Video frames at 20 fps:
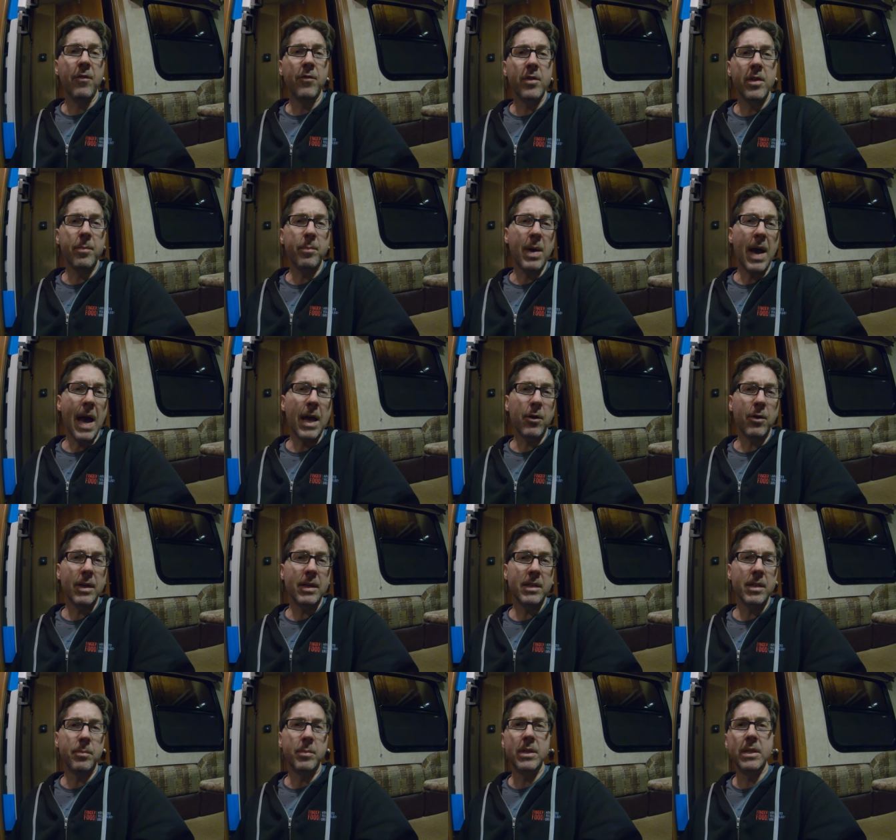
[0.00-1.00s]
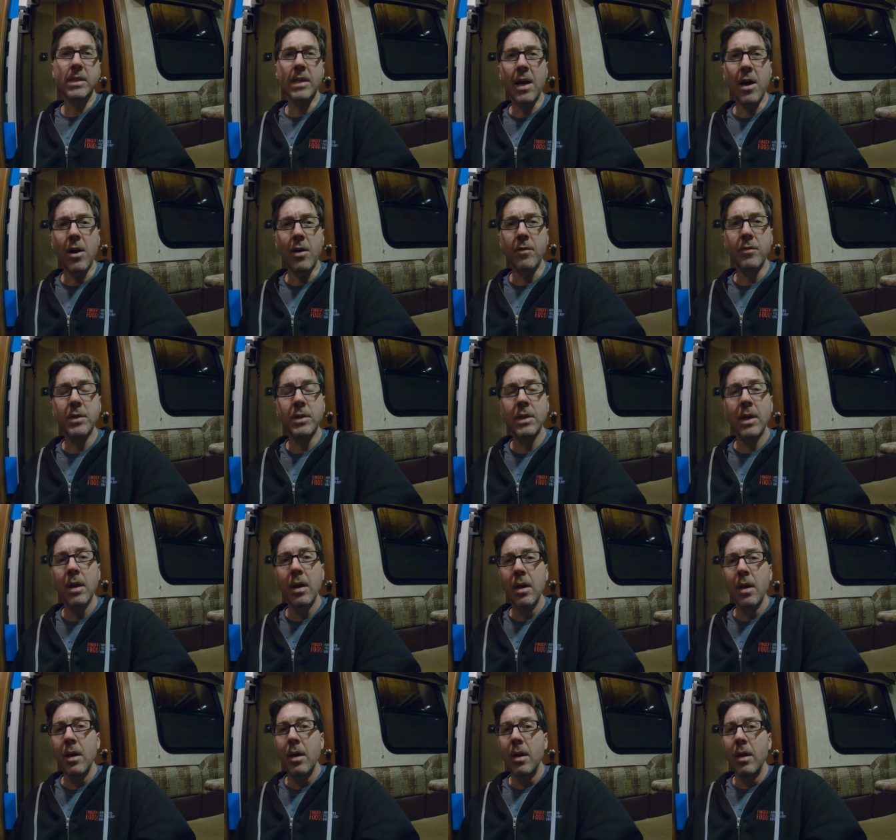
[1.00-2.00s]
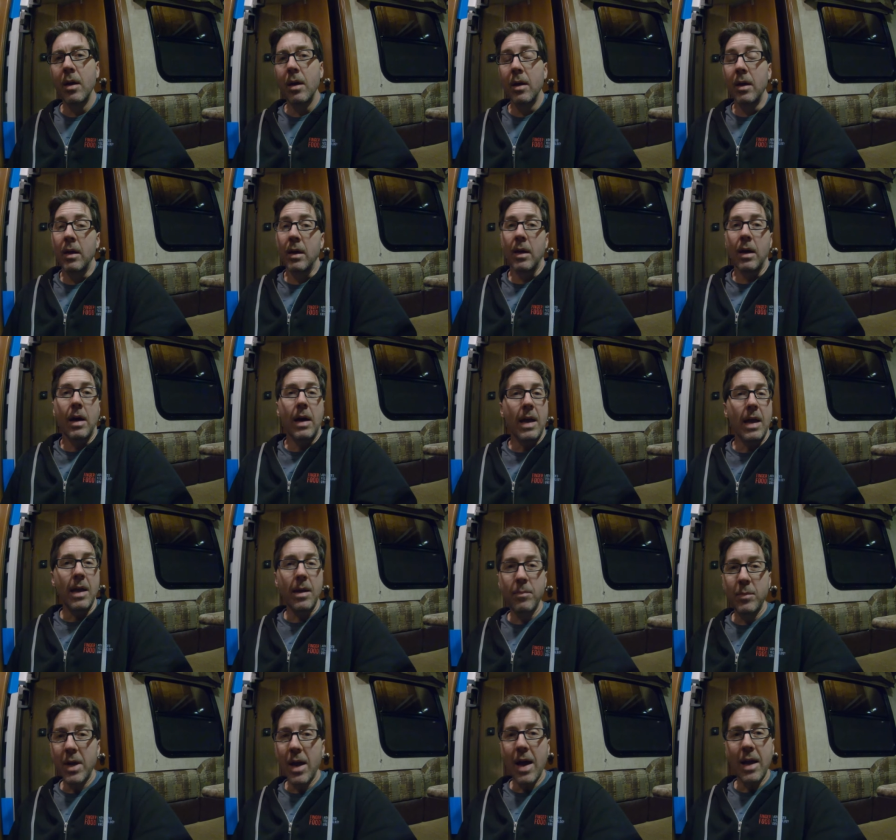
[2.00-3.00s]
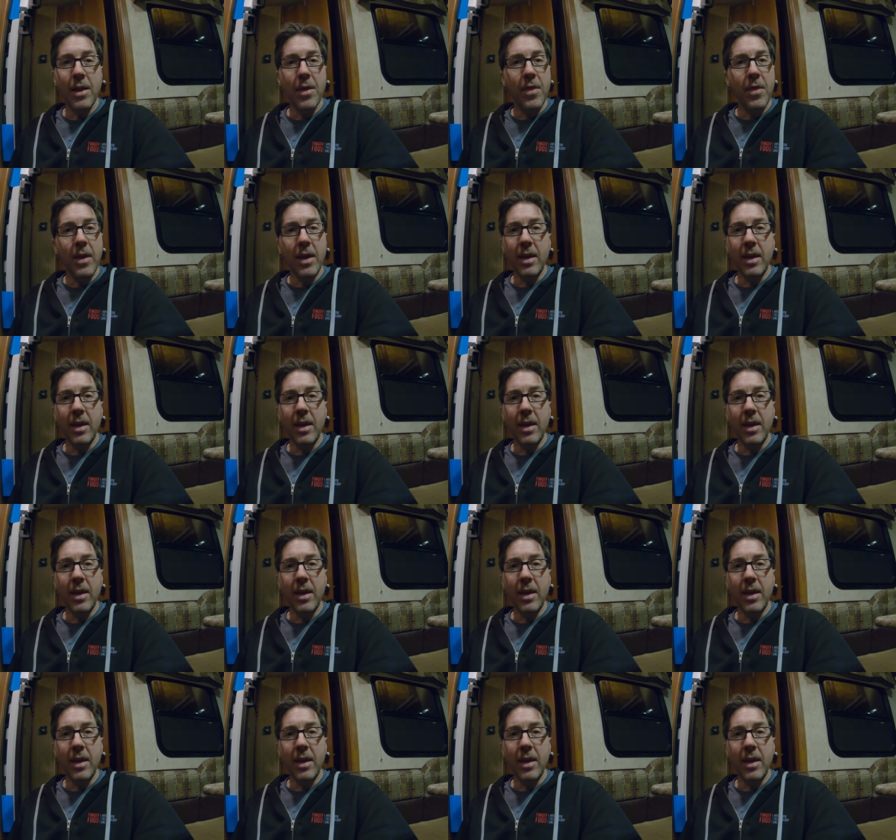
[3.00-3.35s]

And for the batteries themselves, I am kind of